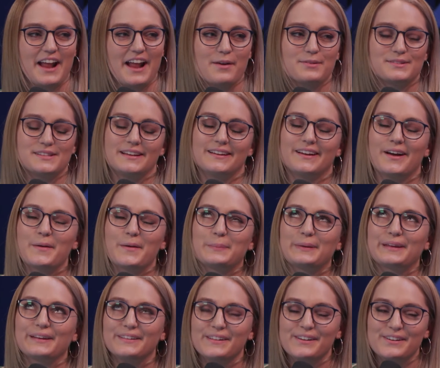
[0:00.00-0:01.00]
I was like, a
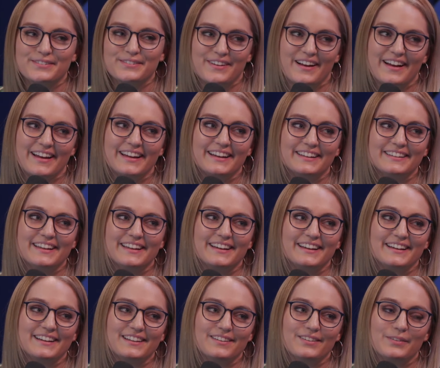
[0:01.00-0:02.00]
pillow fight,
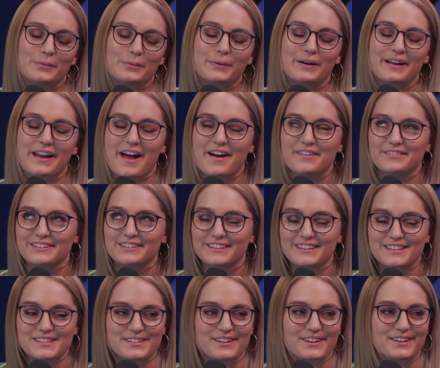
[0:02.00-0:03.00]
like whatever.
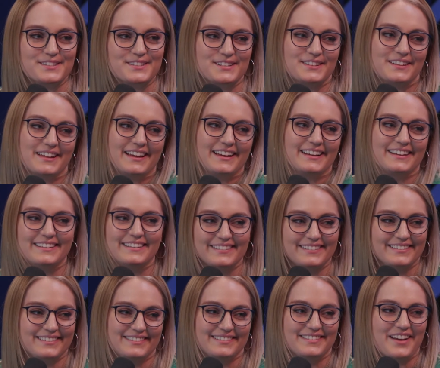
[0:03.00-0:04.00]
These girls are like
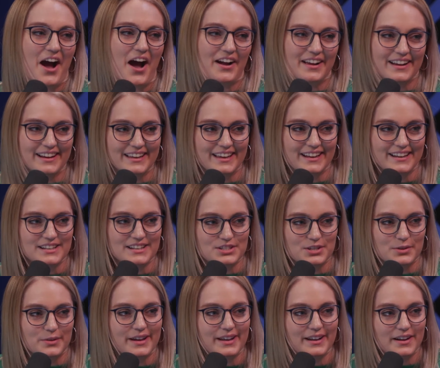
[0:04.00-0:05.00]
not going to get
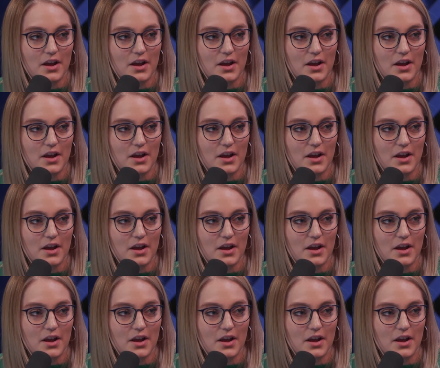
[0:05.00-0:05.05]
into it.